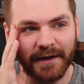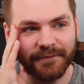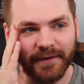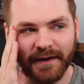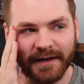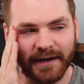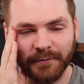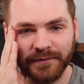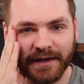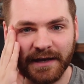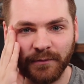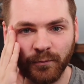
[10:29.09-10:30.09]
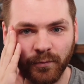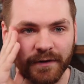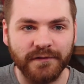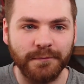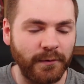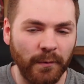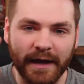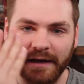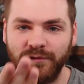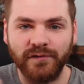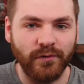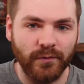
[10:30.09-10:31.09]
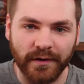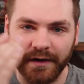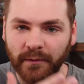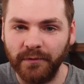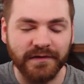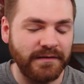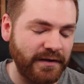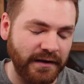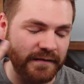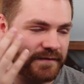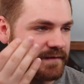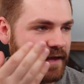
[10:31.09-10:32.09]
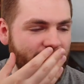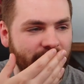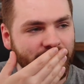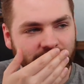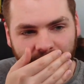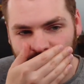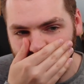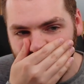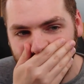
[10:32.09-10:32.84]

I felt like I was getting whisked away in a story I wasn't even understanding.